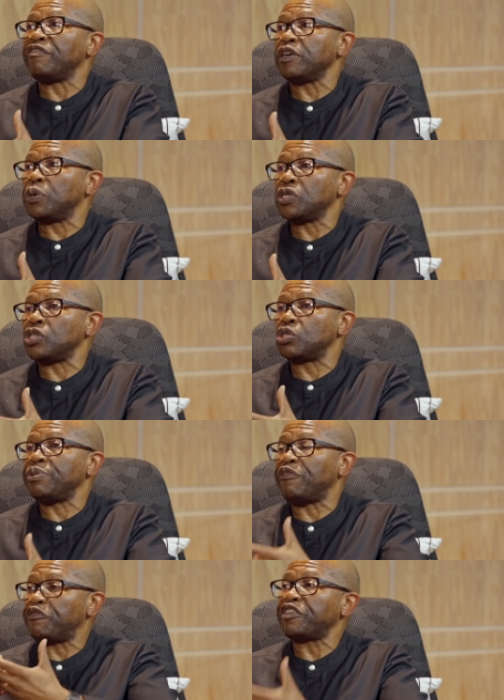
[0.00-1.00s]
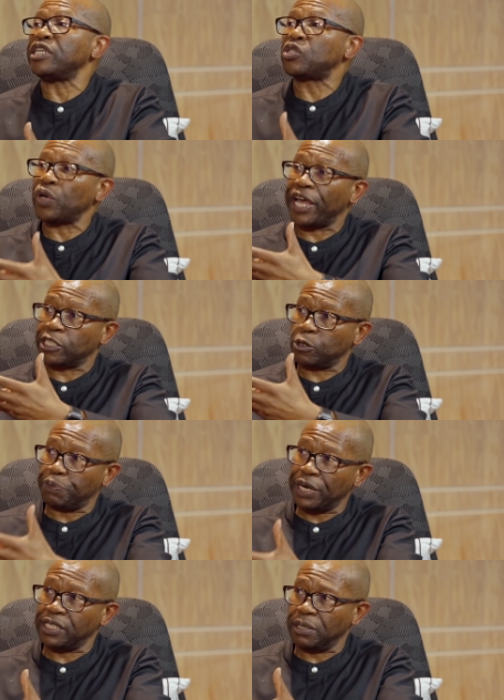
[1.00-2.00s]
everybody to be free to
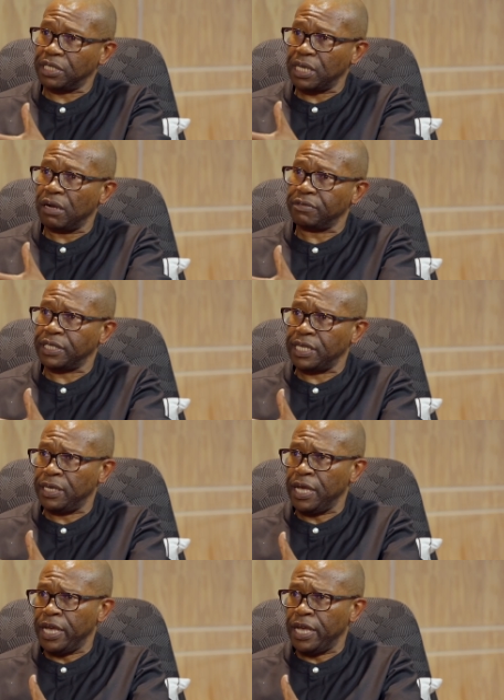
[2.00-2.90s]
express themselves. The